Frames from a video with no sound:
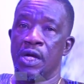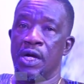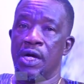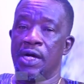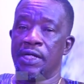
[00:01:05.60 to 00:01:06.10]

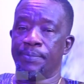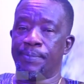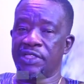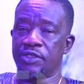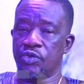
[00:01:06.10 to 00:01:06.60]
at a
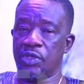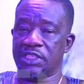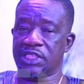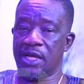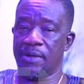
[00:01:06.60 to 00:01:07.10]
particular
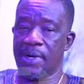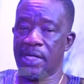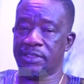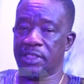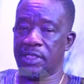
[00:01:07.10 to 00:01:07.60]
time I
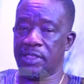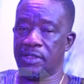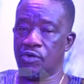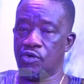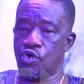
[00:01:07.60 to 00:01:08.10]
said,
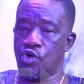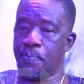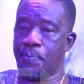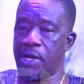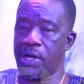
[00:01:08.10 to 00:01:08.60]

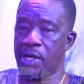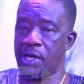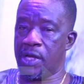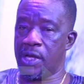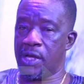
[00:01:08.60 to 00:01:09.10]
hope
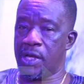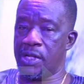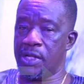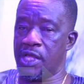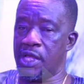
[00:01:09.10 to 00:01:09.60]
the
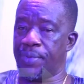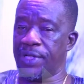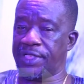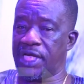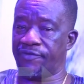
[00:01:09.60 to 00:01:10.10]

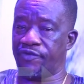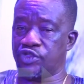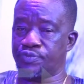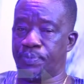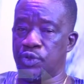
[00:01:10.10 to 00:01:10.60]
APC have not
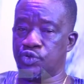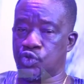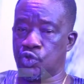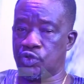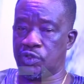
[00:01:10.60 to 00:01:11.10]

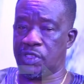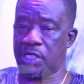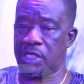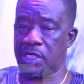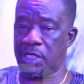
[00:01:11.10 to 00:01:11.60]
sponsored
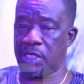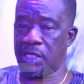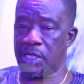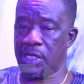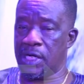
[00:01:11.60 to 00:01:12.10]

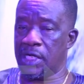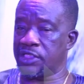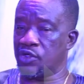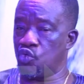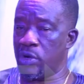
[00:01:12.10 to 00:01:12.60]

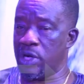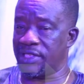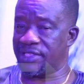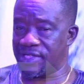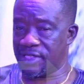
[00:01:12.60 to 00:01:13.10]
Atiku
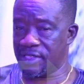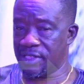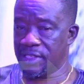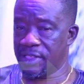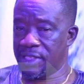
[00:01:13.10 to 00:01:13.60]
aides,
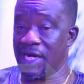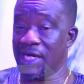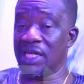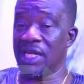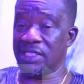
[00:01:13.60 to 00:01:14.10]
the
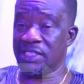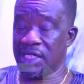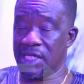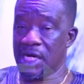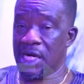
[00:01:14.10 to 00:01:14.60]
handlers,
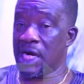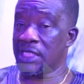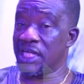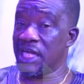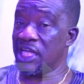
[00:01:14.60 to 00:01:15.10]
as
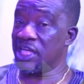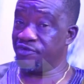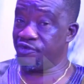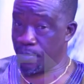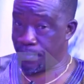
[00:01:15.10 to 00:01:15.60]
their
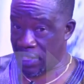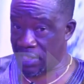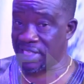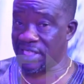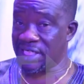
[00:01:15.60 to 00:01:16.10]
eavesdroppers,